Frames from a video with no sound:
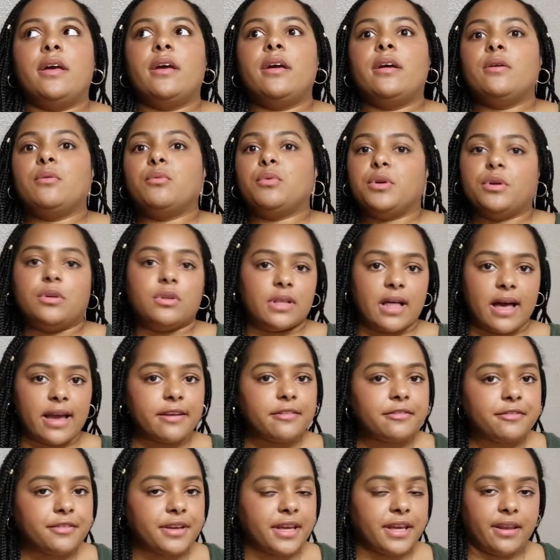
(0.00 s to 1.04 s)
real
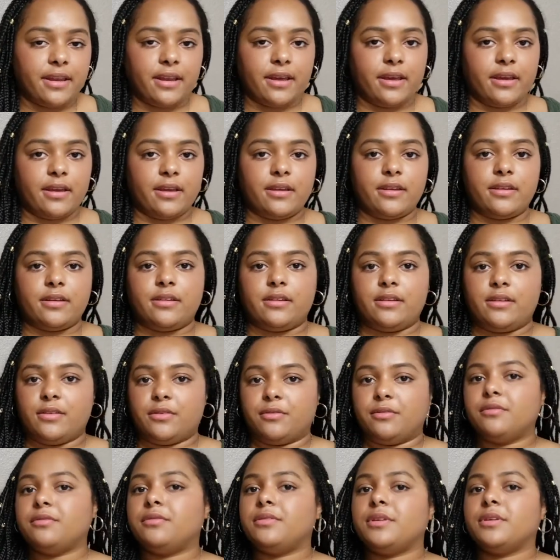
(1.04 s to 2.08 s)
life and I
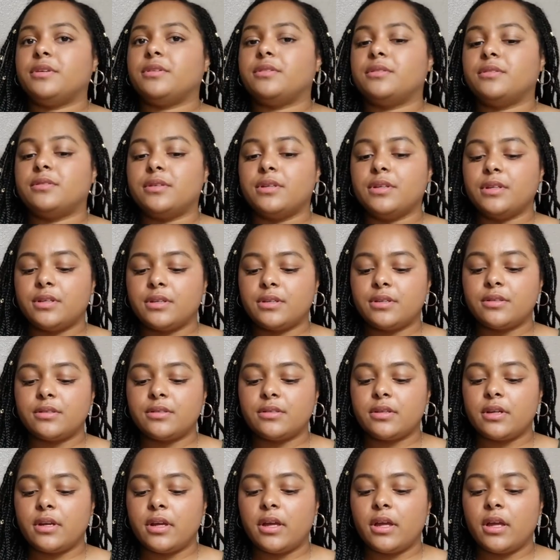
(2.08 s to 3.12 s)
don't feel
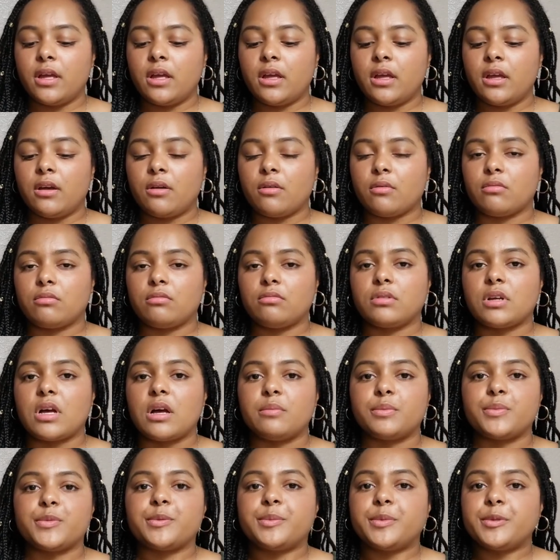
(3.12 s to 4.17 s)

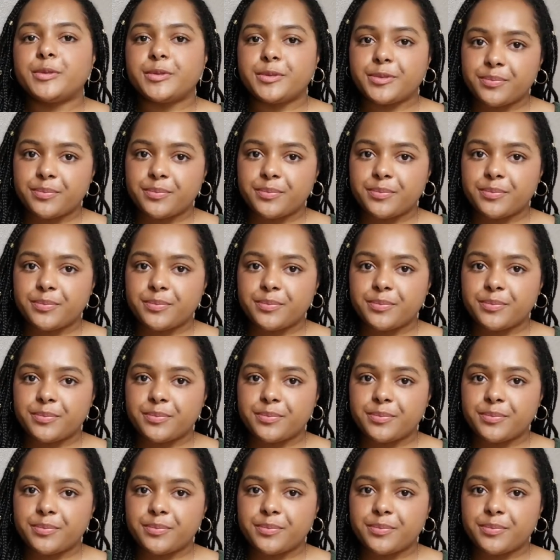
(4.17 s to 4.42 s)
comfortable